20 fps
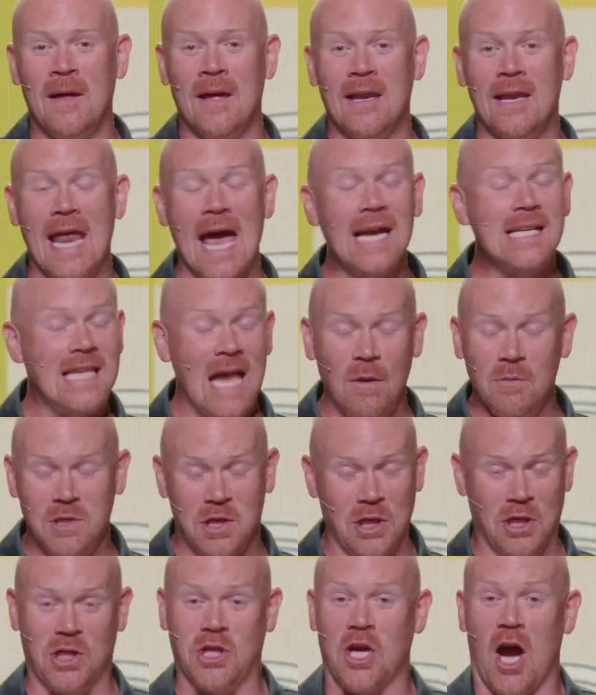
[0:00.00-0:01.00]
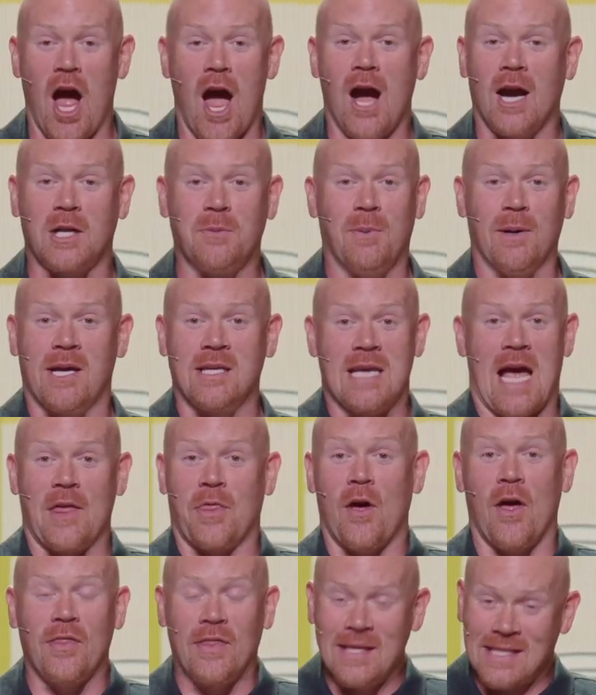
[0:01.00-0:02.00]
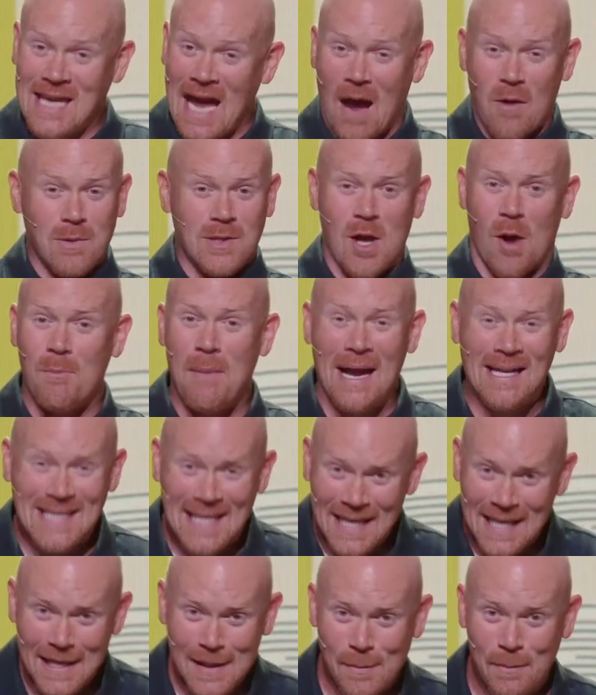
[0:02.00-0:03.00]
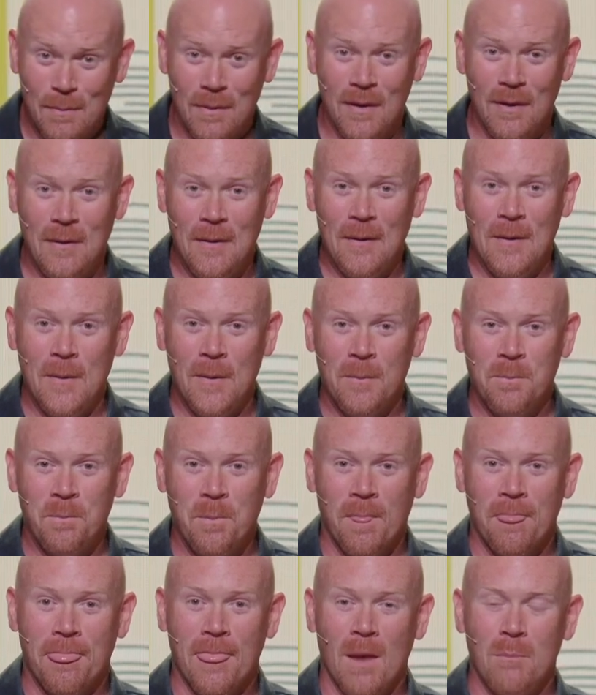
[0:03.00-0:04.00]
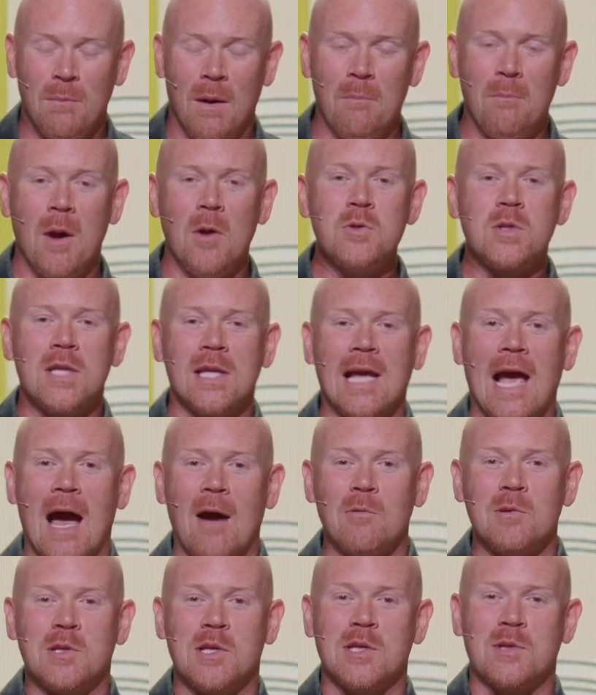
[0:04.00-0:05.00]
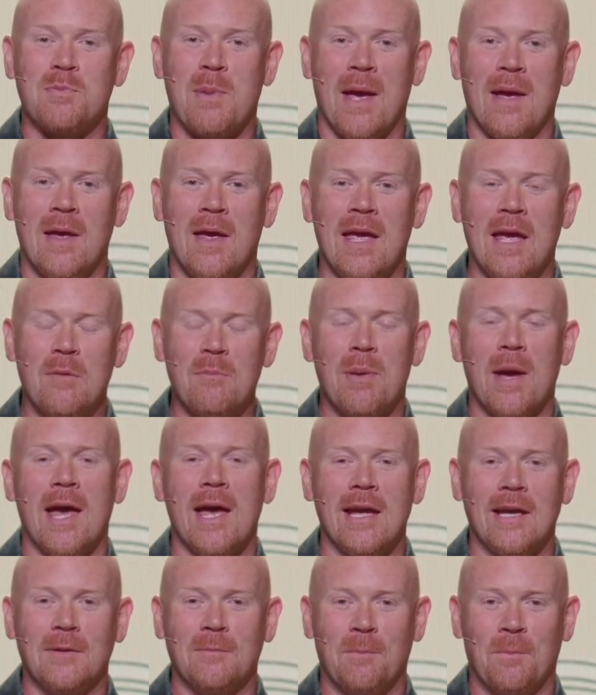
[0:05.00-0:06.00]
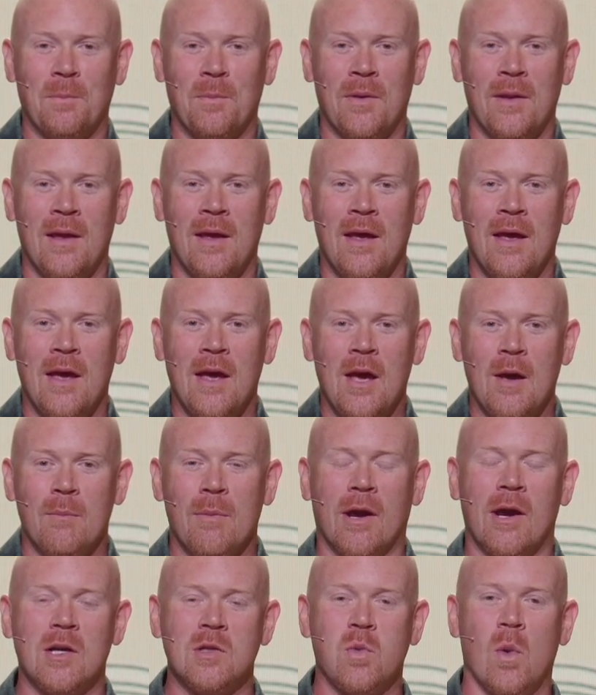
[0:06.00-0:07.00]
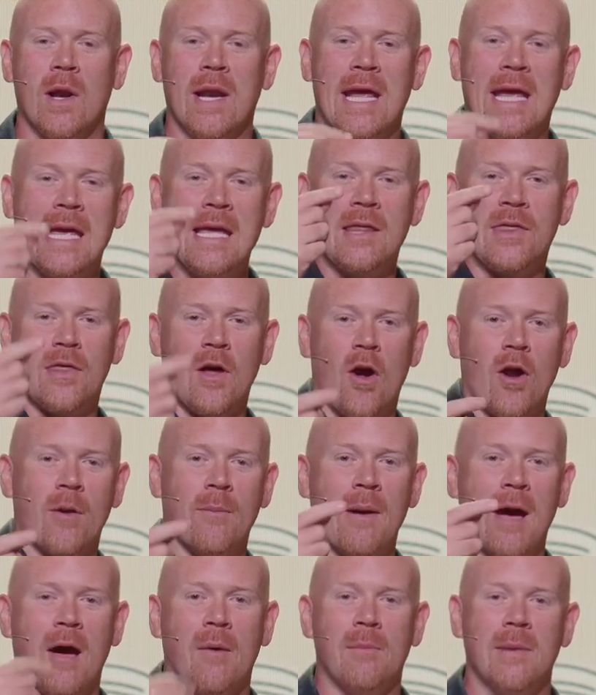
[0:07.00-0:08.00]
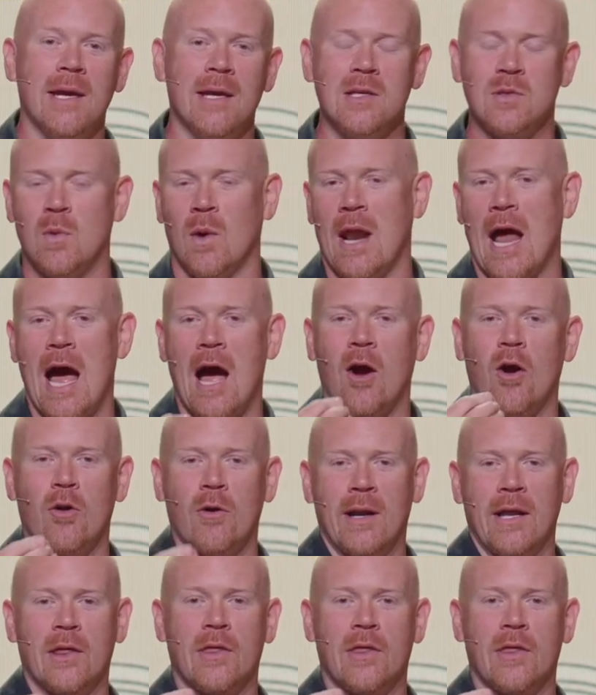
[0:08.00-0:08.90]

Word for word: Next, I was just shocked because I thought this guy was on my team. But mostly, I was just in pain because what he thought about me is what I already